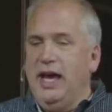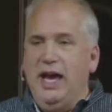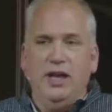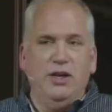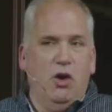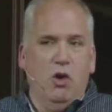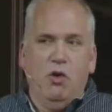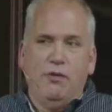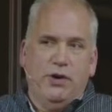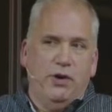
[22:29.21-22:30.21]
And
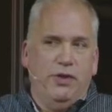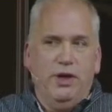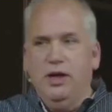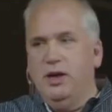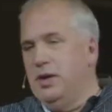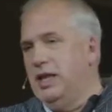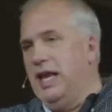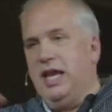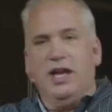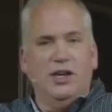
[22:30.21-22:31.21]
over the
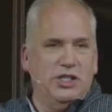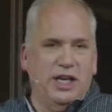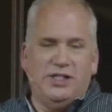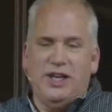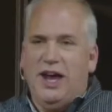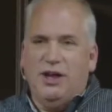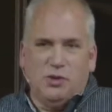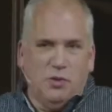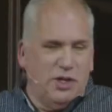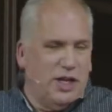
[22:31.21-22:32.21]
millennia,
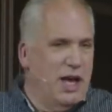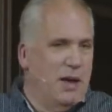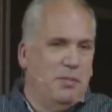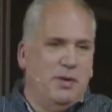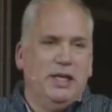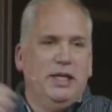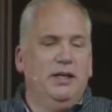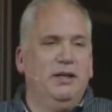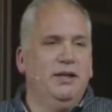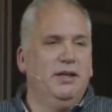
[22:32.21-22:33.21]
Gentiles will come.
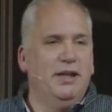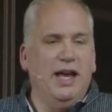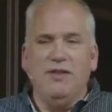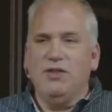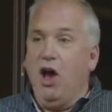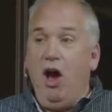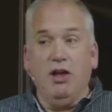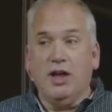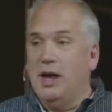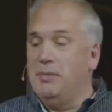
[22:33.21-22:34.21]
They haven't
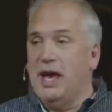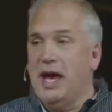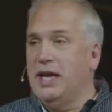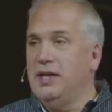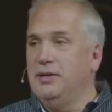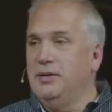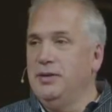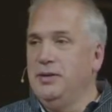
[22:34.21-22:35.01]
all come yet.